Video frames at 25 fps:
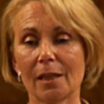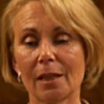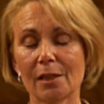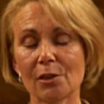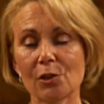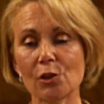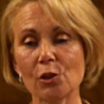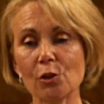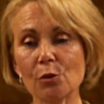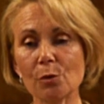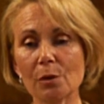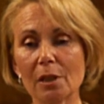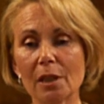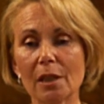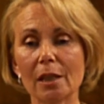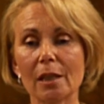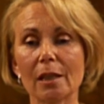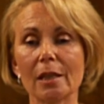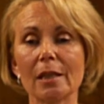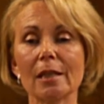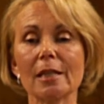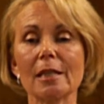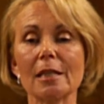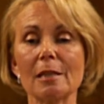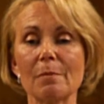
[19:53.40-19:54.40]
as you
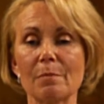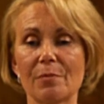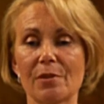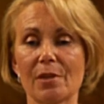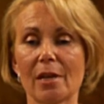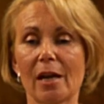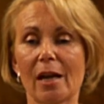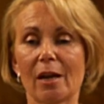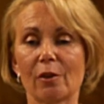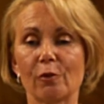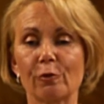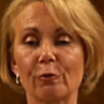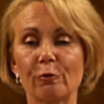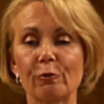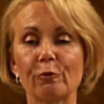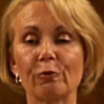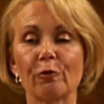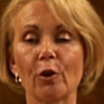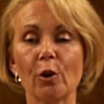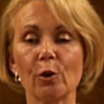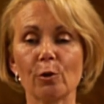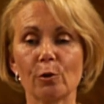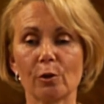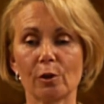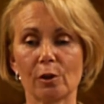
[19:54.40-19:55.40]
keep that
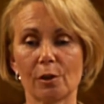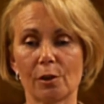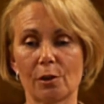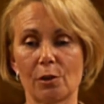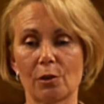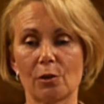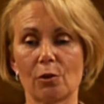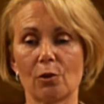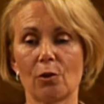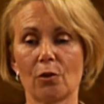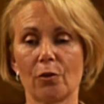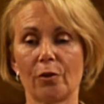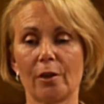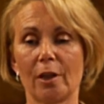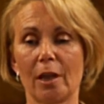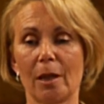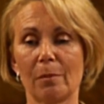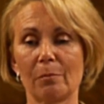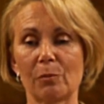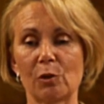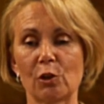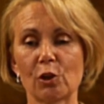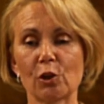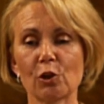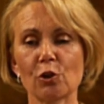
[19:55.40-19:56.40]
focus on
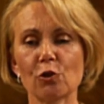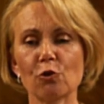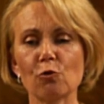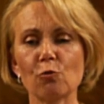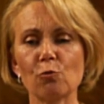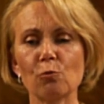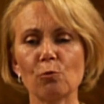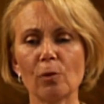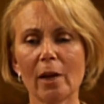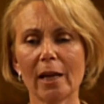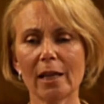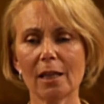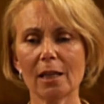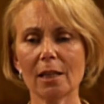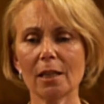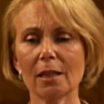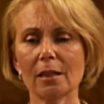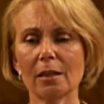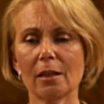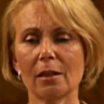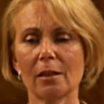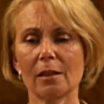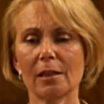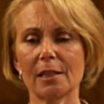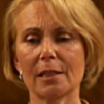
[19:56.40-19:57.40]
them, just
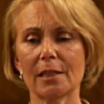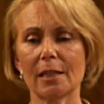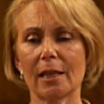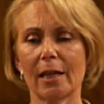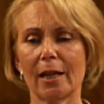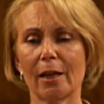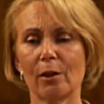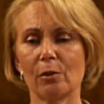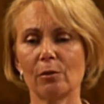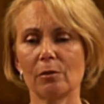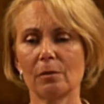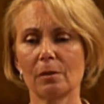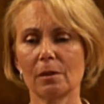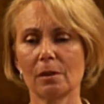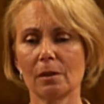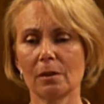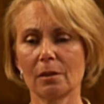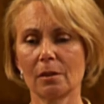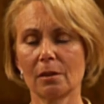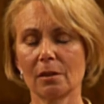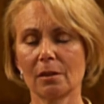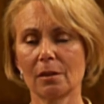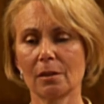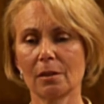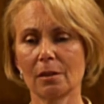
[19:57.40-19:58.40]
recognize how,
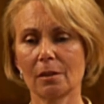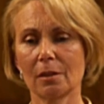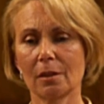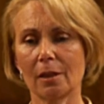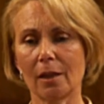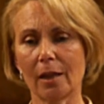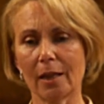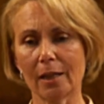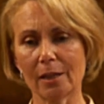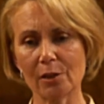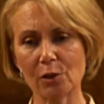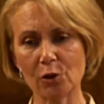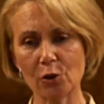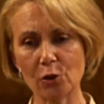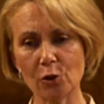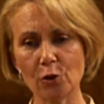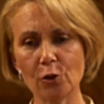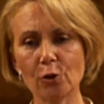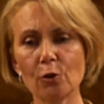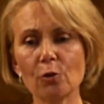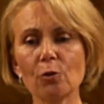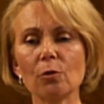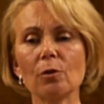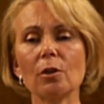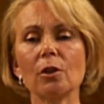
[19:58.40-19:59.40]
as
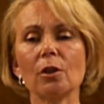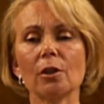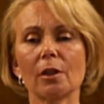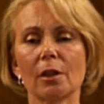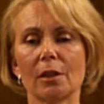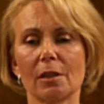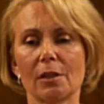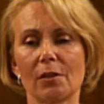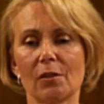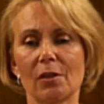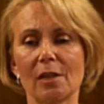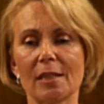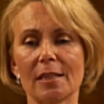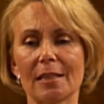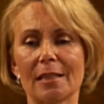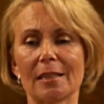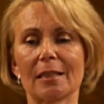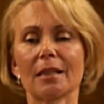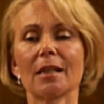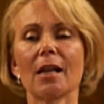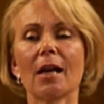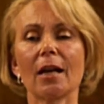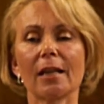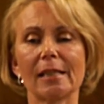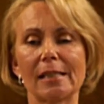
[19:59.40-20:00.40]
you look at this
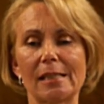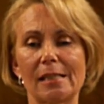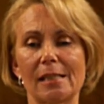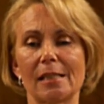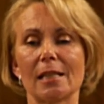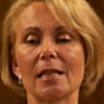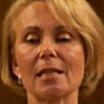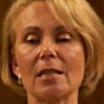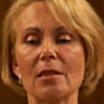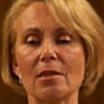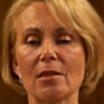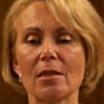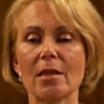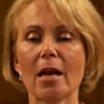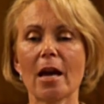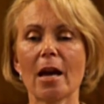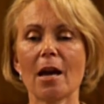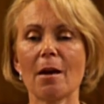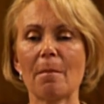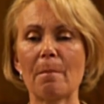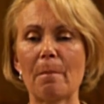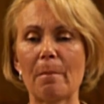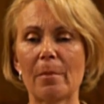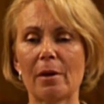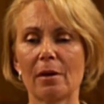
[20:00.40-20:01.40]
light in
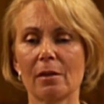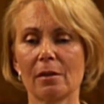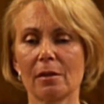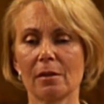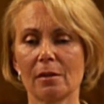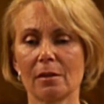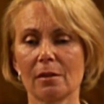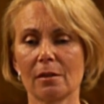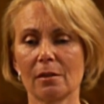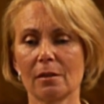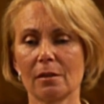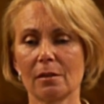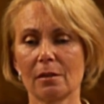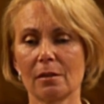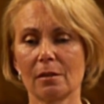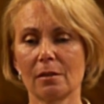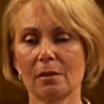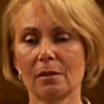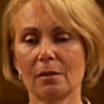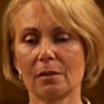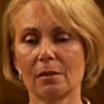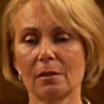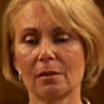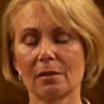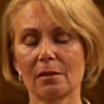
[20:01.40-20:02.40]
them,
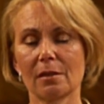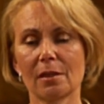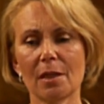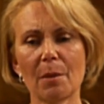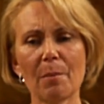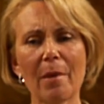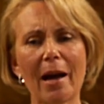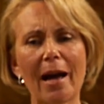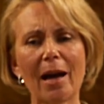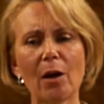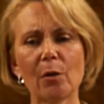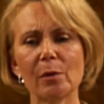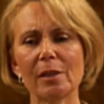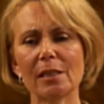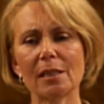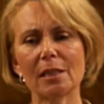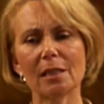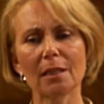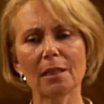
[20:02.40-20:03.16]
somehow it's